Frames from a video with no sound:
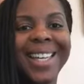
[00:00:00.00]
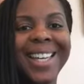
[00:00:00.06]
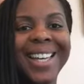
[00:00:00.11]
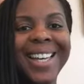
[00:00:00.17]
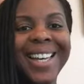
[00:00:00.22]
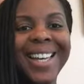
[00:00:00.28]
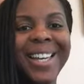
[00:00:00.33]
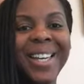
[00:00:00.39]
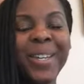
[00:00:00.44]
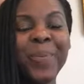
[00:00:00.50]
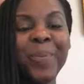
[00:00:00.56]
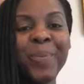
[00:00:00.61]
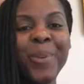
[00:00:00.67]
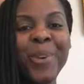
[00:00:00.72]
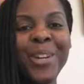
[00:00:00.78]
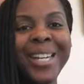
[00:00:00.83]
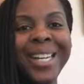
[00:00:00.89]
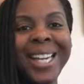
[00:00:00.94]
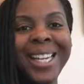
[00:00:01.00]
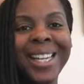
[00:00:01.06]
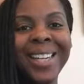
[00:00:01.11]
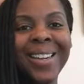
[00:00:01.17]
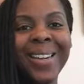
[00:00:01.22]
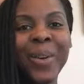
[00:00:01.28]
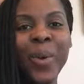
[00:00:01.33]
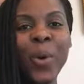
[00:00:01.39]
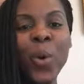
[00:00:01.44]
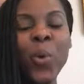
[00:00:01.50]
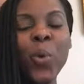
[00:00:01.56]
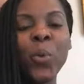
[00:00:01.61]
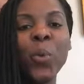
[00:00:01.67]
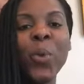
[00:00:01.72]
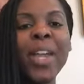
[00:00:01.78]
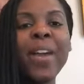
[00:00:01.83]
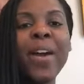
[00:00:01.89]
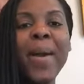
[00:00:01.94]
Good morning.
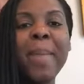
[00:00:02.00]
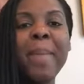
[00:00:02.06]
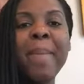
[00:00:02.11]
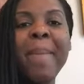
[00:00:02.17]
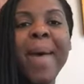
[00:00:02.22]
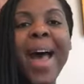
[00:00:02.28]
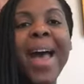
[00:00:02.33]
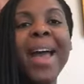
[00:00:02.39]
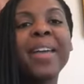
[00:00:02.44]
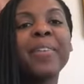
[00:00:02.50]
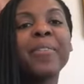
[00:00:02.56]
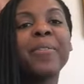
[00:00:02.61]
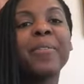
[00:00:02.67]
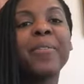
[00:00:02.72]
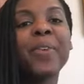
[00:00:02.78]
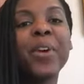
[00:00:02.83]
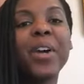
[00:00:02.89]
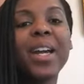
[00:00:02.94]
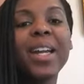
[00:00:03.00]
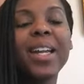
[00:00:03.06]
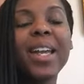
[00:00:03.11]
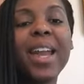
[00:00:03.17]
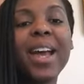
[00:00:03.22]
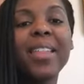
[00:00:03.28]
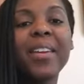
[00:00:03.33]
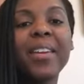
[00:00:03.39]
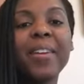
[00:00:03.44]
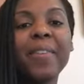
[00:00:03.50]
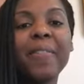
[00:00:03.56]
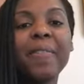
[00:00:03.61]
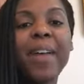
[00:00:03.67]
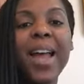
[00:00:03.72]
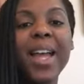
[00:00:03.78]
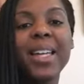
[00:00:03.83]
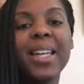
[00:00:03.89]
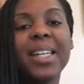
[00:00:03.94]
We are back for another
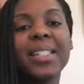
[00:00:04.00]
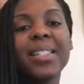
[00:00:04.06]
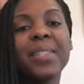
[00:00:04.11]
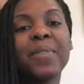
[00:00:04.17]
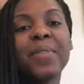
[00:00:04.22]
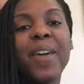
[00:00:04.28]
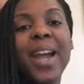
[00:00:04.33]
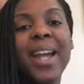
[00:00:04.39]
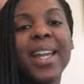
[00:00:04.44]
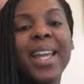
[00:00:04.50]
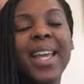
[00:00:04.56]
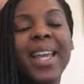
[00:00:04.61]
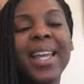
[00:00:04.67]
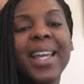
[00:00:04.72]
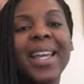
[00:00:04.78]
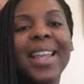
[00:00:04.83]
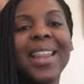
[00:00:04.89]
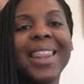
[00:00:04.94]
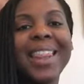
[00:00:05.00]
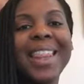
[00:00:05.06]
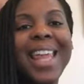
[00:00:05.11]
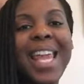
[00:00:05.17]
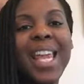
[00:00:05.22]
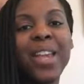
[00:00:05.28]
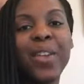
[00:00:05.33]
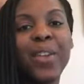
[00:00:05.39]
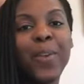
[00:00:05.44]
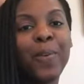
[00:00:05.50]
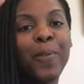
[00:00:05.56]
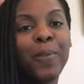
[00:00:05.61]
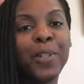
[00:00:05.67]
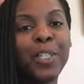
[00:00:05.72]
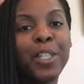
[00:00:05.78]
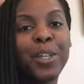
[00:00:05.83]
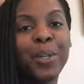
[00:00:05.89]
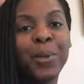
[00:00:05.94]
Finance Friday. Thank you for
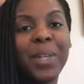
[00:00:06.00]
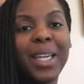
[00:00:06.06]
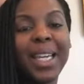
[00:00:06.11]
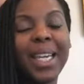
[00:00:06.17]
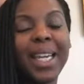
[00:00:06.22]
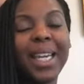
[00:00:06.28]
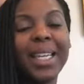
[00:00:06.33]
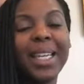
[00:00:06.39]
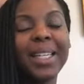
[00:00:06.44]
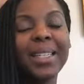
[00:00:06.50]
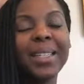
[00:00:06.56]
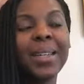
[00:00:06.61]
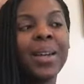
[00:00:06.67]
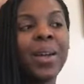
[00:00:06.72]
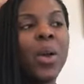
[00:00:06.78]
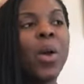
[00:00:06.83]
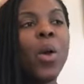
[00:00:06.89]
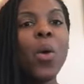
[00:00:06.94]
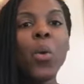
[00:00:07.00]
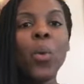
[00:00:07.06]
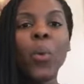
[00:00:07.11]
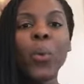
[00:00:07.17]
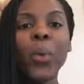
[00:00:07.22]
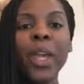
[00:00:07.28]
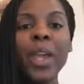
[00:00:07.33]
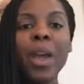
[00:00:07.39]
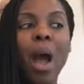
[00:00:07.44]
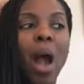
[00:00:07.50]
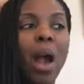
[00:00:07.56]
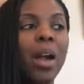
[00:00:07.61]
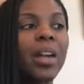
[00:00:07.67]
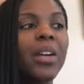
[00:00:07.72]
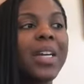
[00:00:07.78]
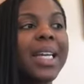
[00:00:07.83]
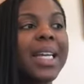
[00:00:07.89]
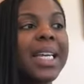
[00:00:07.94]
tuning in. We are
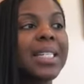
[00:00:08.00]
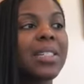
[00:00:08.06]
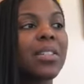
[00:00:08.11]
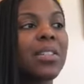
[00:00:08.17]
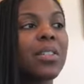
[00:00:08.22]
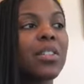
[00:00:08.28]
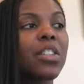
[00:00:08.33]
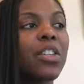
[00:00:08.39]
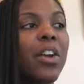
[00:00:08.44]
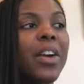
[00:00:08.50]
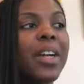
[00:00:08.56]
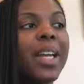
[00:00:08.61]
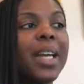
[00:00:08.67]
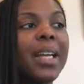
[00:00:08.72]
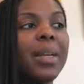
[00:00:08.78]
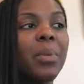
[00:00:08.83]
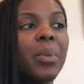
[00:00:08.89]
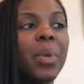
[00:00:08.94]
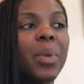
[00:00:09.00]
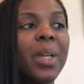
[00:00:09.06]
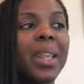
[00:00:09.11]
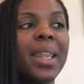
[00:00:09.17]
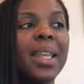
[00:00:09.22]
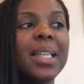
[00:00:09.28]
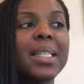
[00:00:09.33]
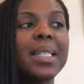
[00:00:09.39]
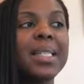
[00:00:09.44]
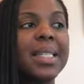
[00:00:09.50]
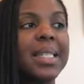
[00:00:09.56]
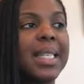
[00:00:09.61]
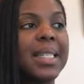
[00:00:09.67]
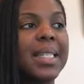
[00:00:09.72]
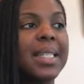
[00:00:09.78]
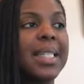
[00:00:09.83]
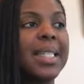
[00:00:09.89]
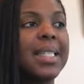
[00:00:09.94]
going to get started within
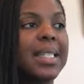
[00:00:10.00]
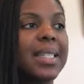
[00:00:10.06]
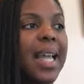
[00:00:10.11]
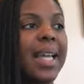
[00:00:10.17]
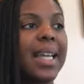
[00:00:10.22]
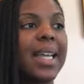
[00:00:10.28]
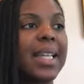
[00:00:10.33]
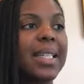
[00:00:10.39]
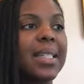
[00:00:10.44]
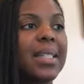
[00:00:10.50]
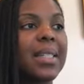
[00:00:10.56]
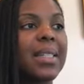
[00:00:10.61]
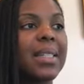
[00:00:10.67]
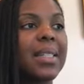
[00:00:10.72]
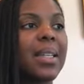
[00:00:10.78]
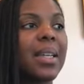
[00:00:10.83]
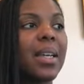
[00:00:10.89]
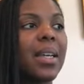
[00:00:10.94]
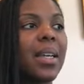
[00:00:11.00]
60 seconds.